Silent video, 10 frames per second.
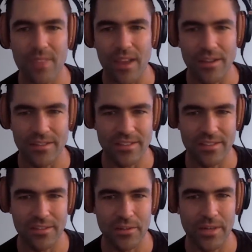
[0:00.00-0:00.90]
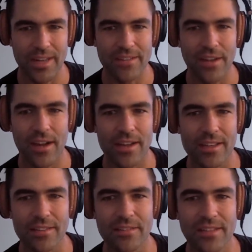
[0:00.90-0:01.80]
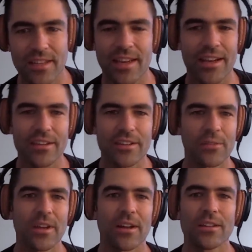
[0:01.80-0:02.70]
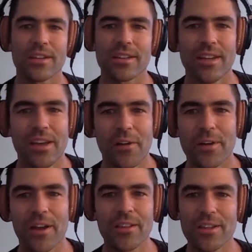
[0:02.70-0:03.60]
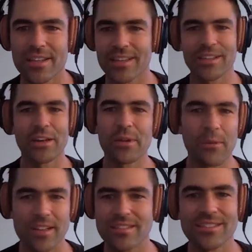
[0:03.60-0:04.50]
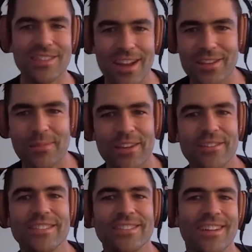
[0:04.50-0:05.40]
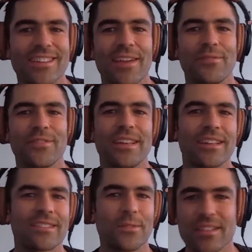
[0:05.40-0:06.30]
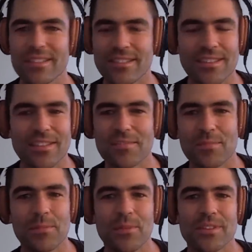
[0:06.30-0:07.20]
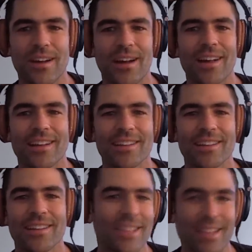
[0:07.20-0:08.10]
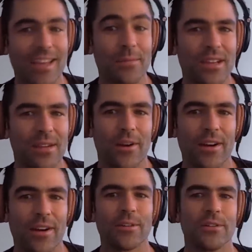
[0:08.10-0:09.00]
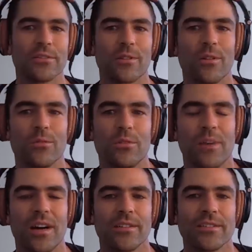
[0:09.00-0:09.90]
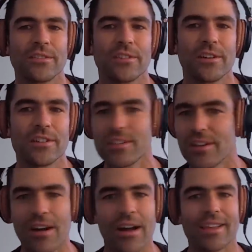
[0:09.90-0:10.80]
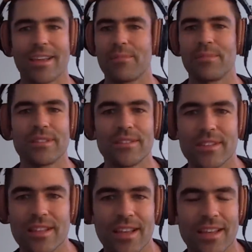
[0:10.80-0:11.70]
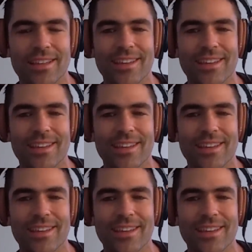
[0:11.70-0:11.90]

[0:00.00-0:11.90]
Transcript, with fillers: I was listening to a guy talk, and he was saying how, you know, we all look at, you know, we watch these documentaries on Netflix and we listen to these people talk, and like, they kind of become our heroes or our role models, you know, and you go, oh, I can't believe they're like,